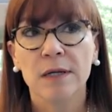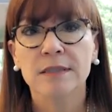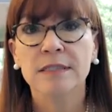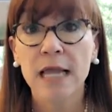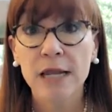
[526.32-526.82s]

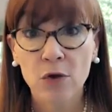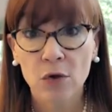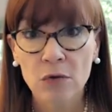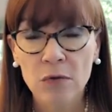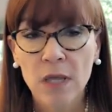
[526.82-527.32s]

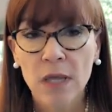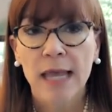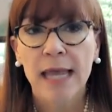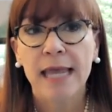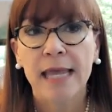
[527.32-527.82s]
cycle.
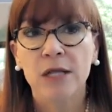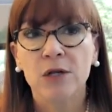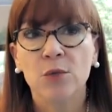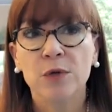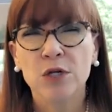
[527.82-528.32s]
And
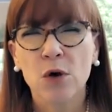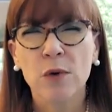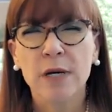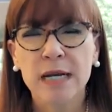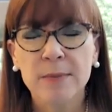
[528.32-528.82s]
we don't
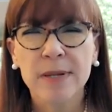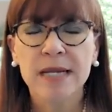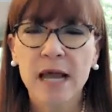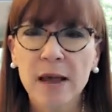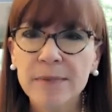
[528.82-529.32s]
want anybody
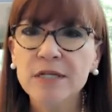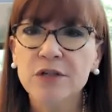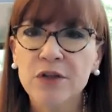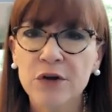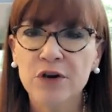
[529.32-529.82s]
coming to
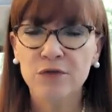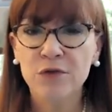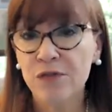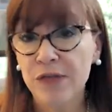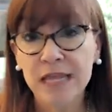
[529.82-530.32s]
their interview
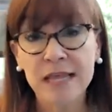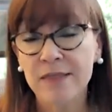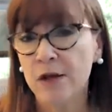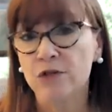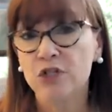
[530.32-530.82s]
thinking
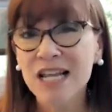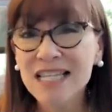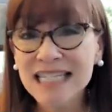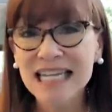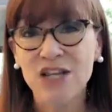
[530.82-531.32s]
they are
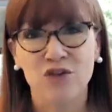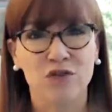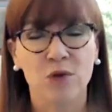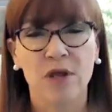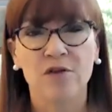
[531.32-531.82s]
just
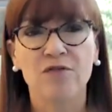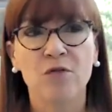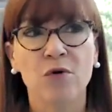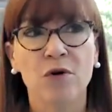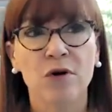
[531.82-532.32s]
interviewing
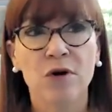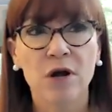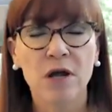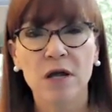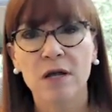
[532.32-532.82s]
for
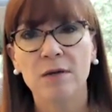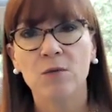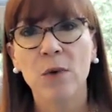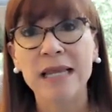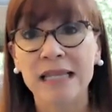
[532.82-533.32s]
a
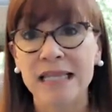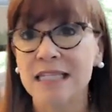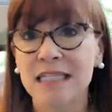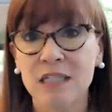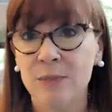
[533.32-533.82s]

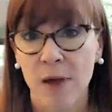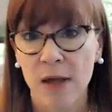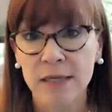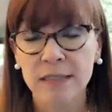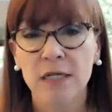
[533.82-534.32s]
waitlist
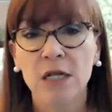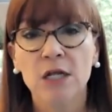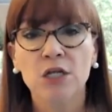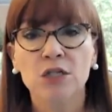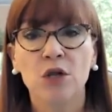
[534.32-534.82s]
spot.
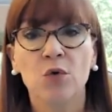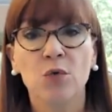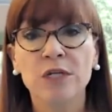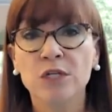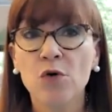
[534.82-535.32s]
So
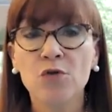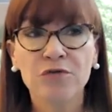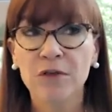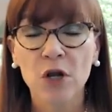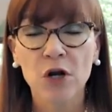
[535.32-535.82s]
we don't
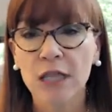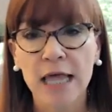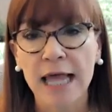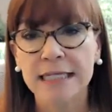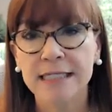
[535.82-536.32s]
fill our
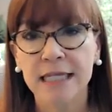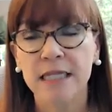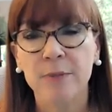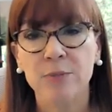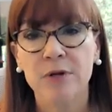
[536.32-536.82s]
class in
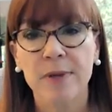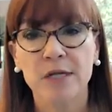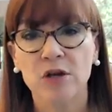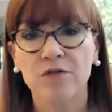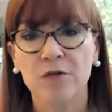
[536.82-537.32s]
the
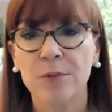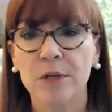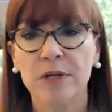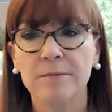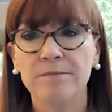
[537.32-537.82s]
pre-match offer
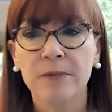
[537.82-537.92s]
period.